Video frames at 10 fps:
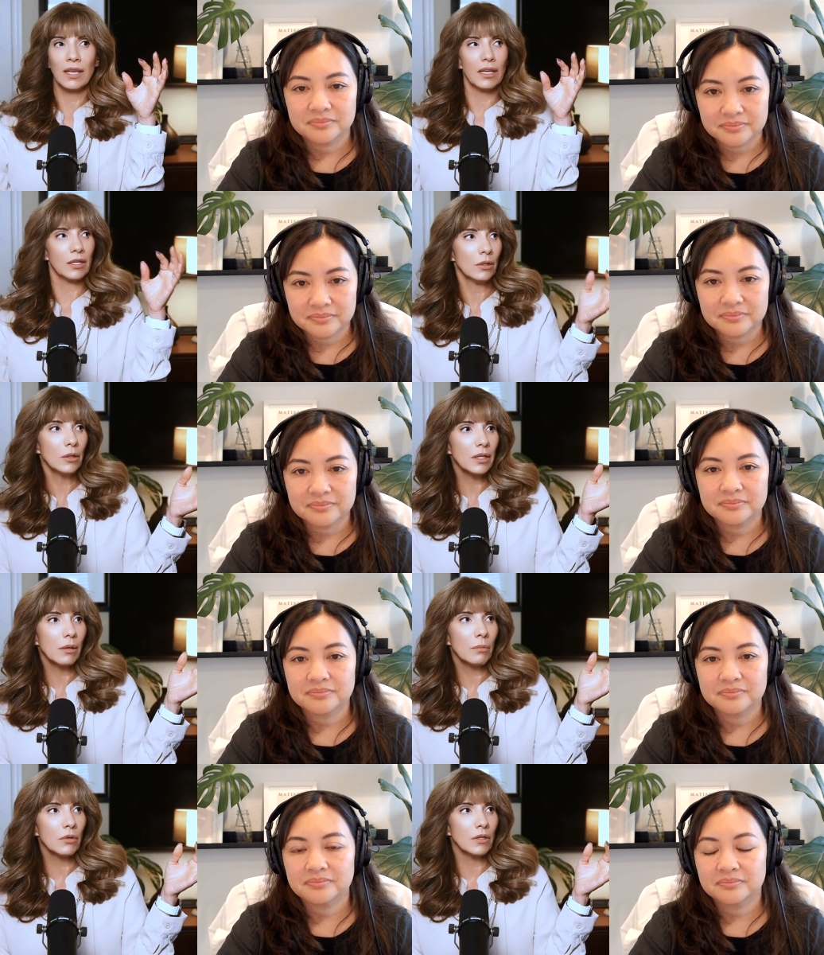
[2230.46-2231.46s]
Speaker 1: and you look at
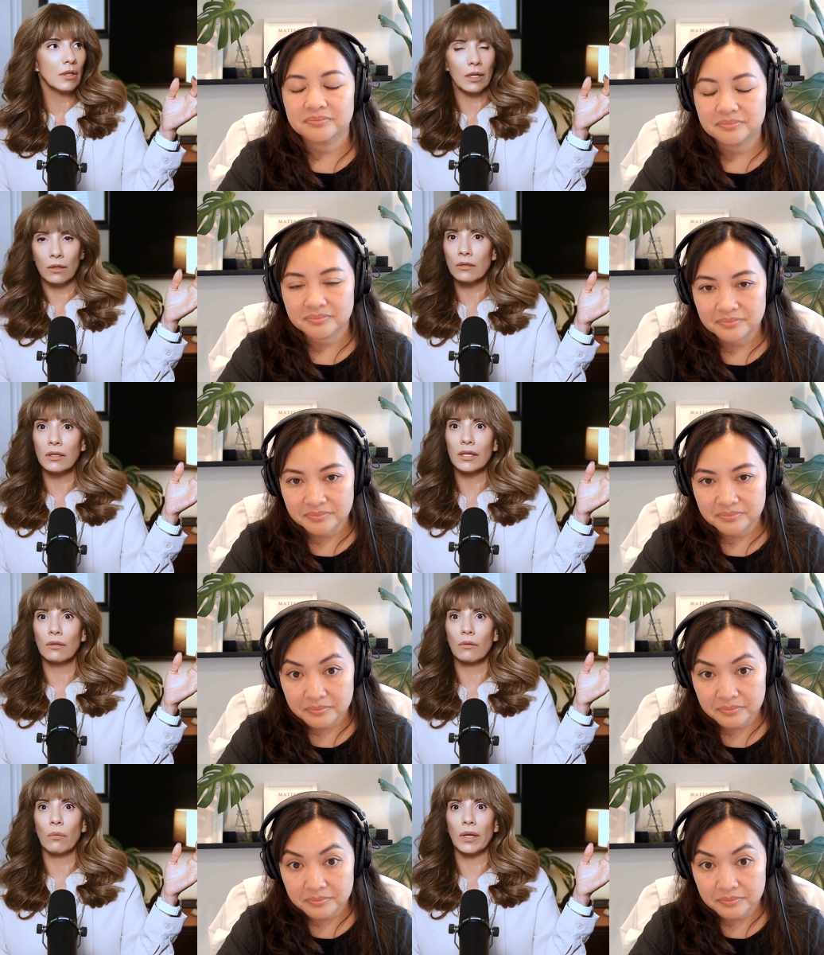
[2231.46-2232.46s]
that person, they look like
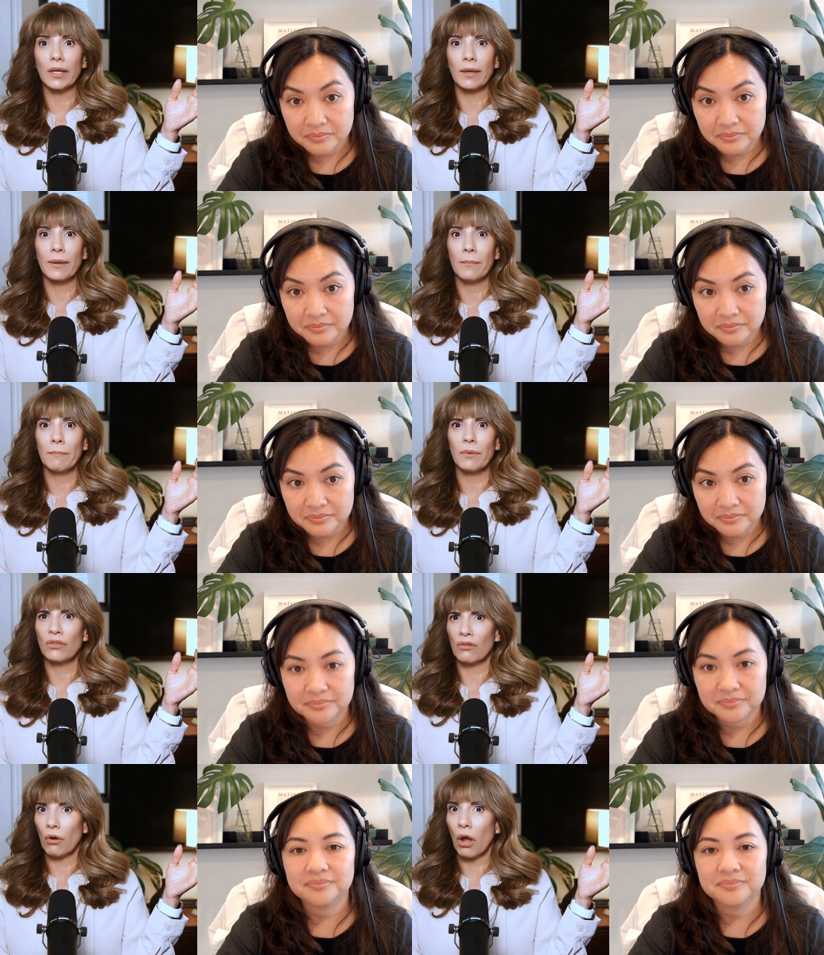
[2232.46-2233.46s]
they're awake,
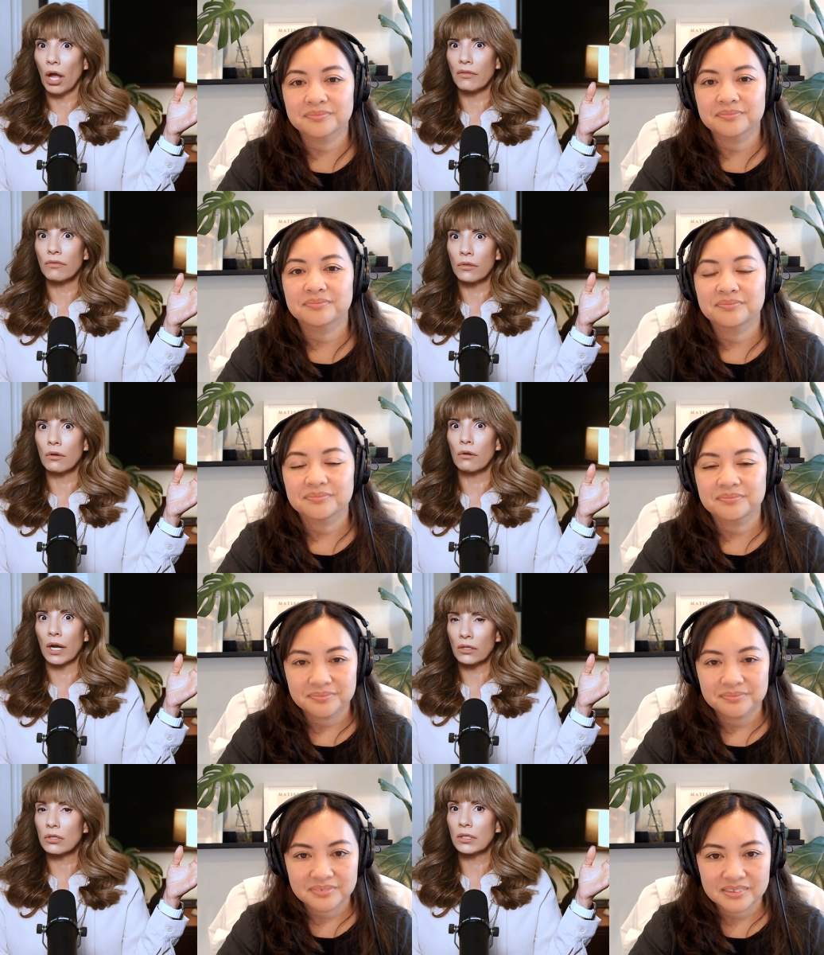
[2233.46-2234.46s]
but they're mm. not. They're
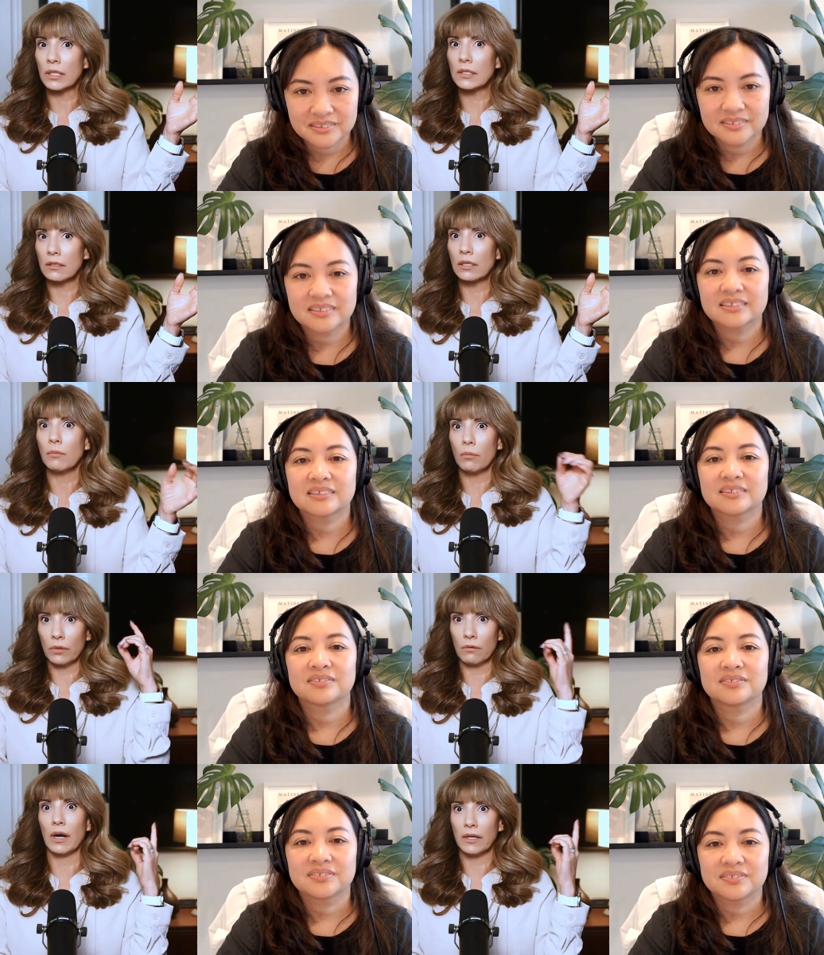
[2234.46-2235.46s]
actually asleep
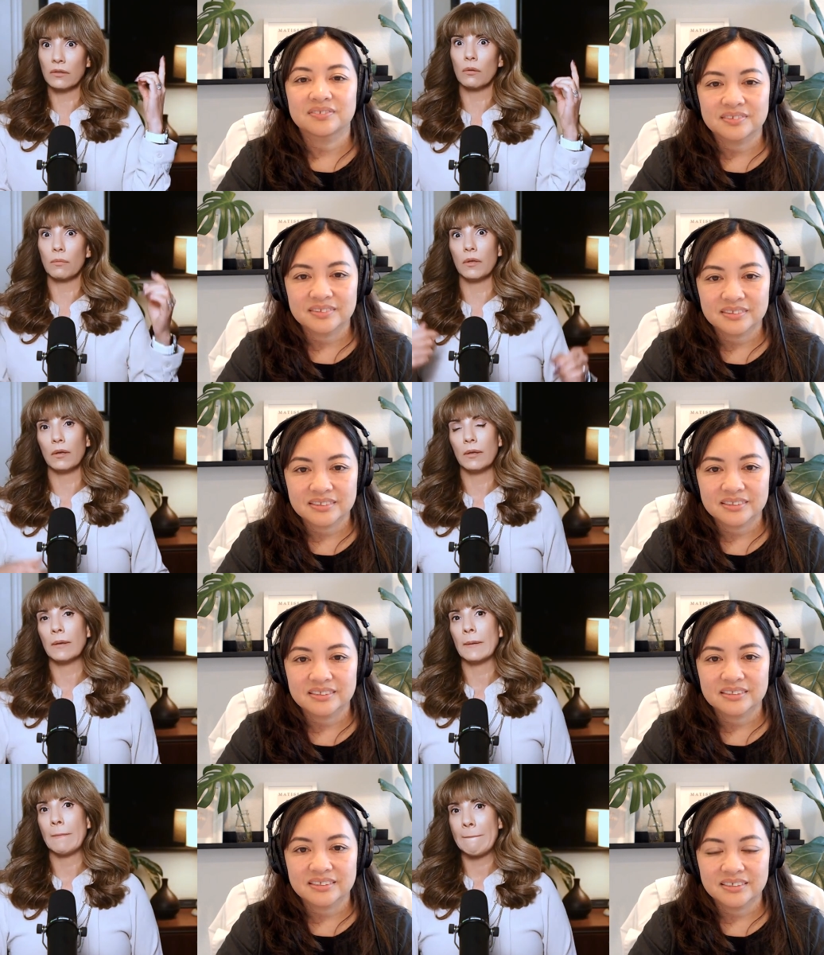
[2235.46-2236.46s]
with their eyes open.
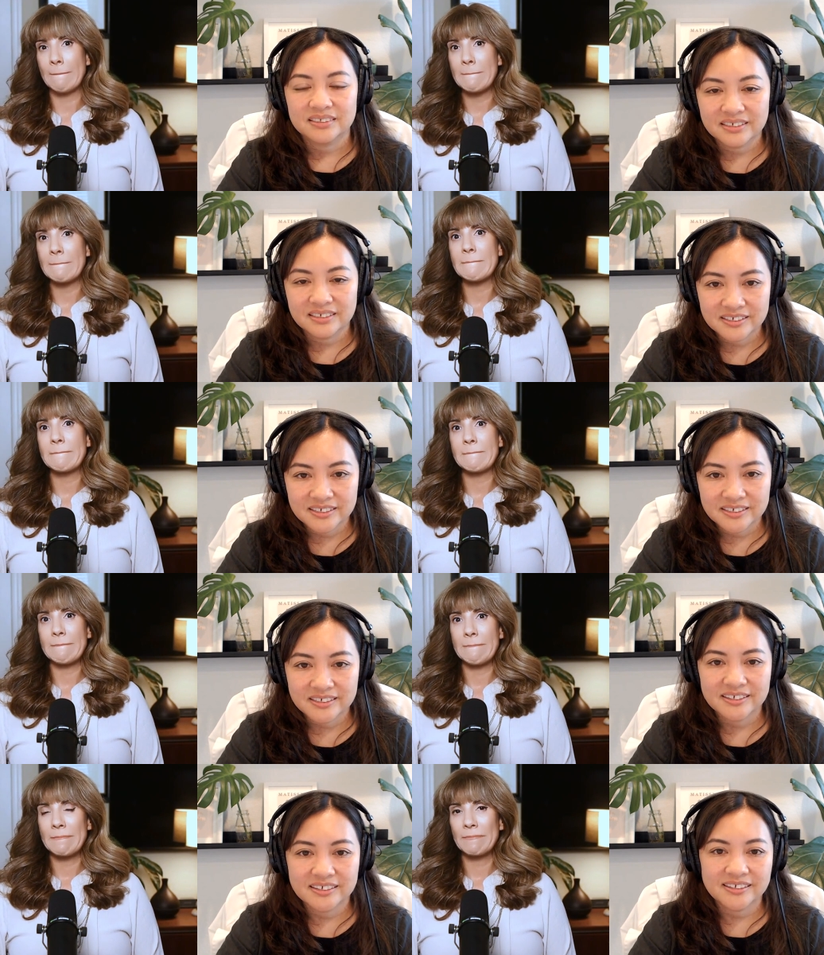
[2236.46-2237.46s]

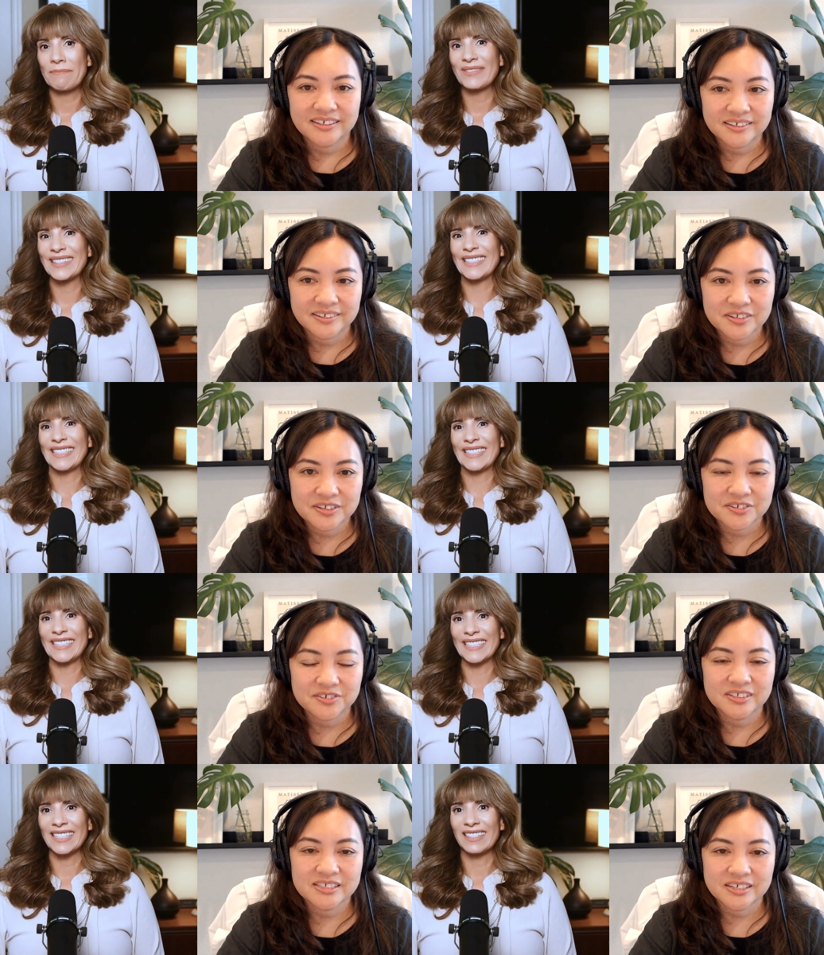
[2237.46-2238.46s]
Speaker 2: Yeah, yeah, yeah. And it's
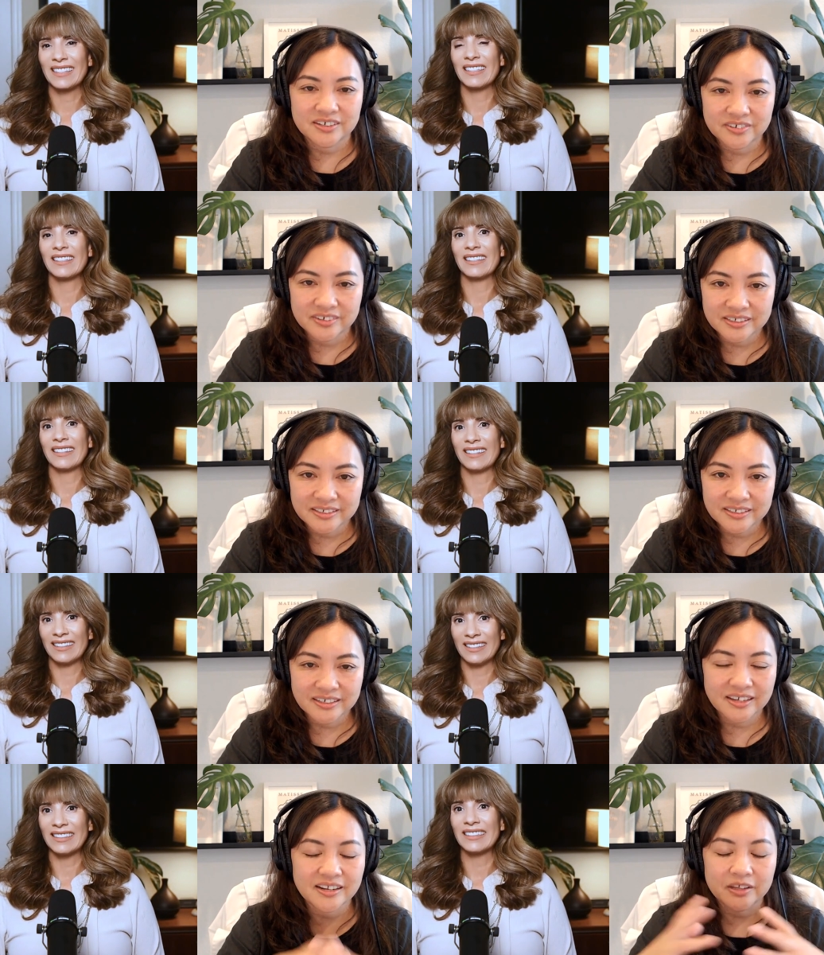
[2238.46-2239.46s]
really scary. And
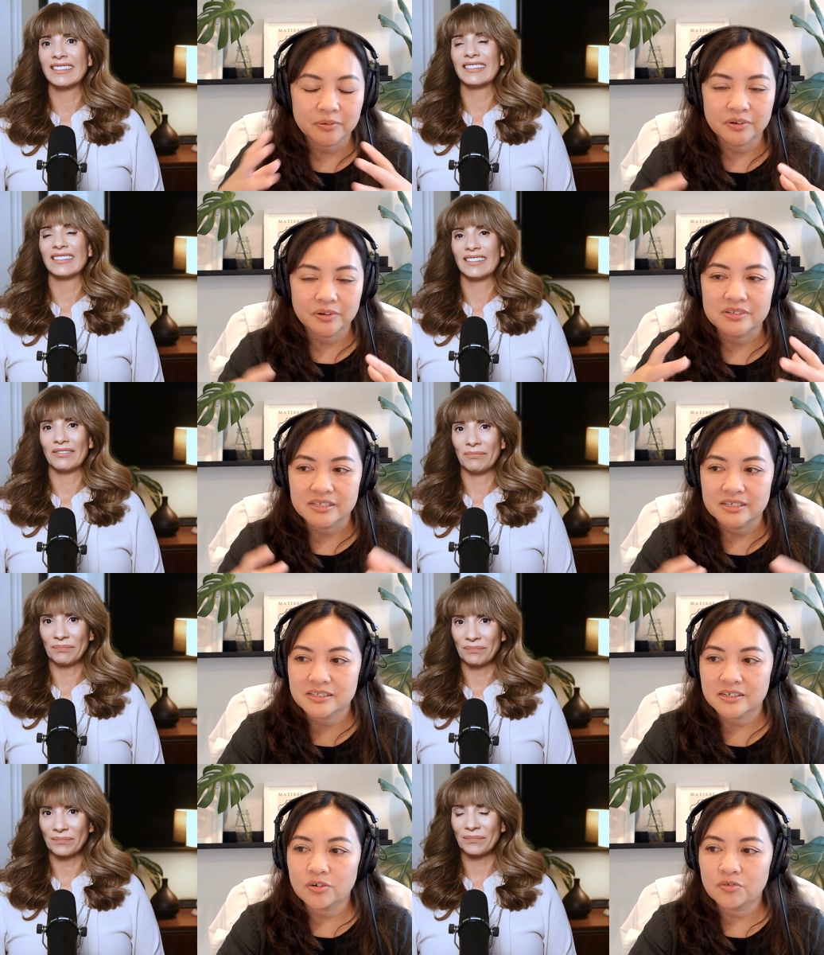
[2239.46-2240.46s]
again, I think one of those
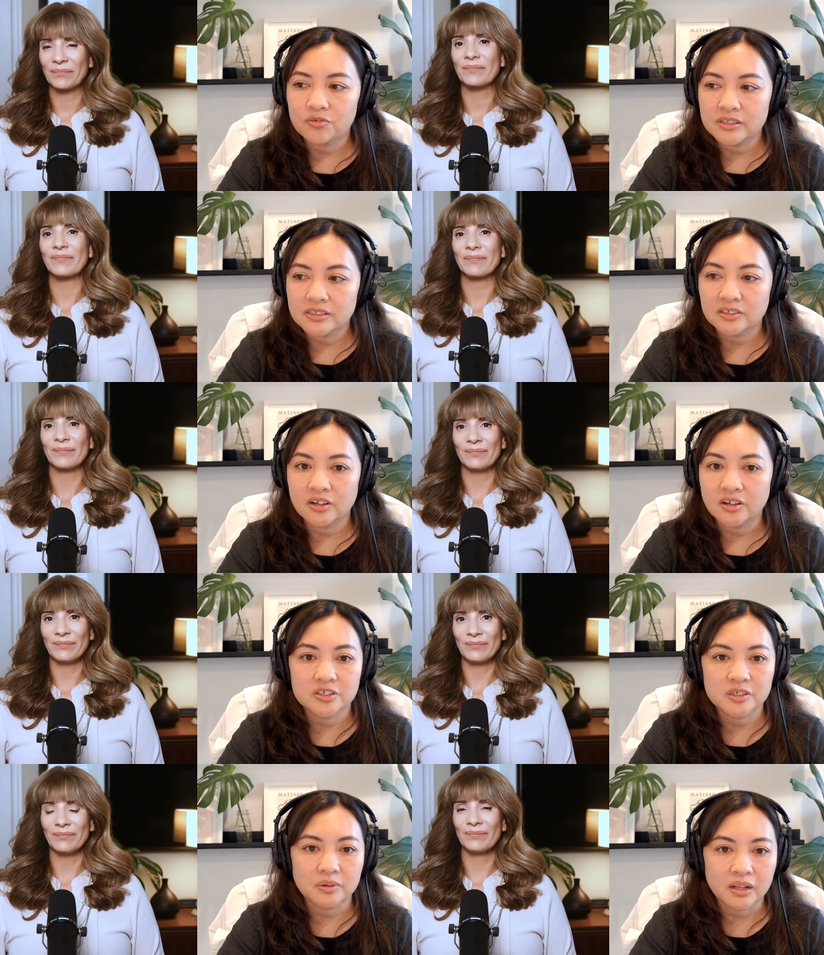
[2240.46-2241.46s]
things that hopefully
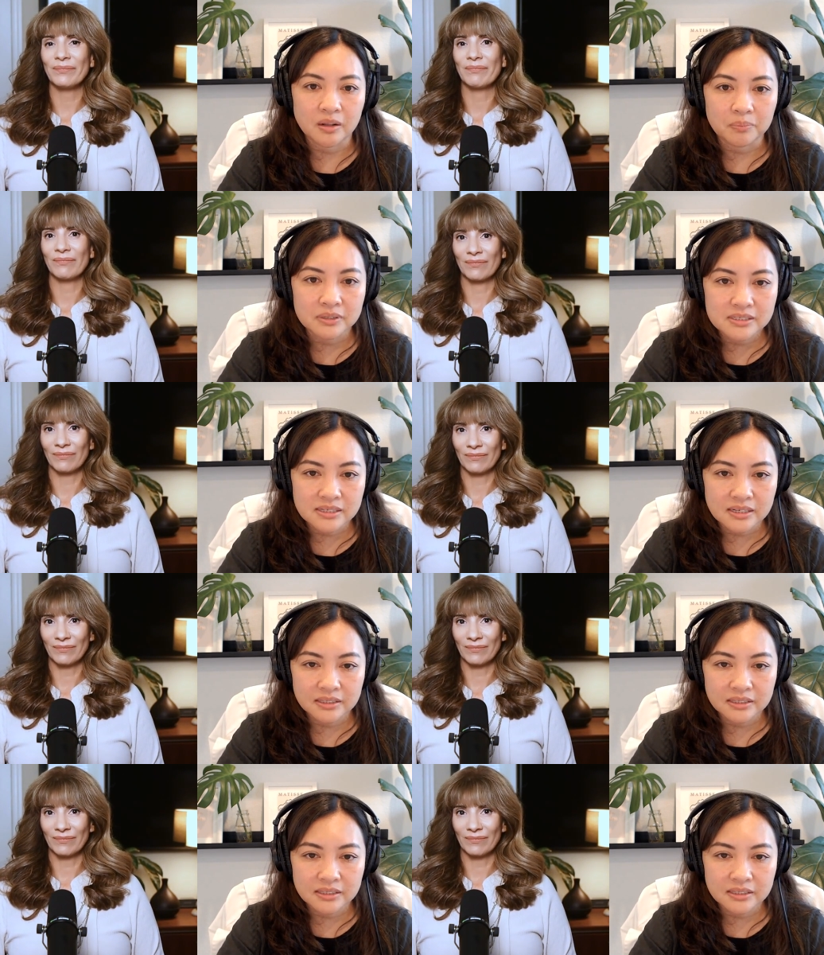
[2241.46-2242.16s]
technology will help us. I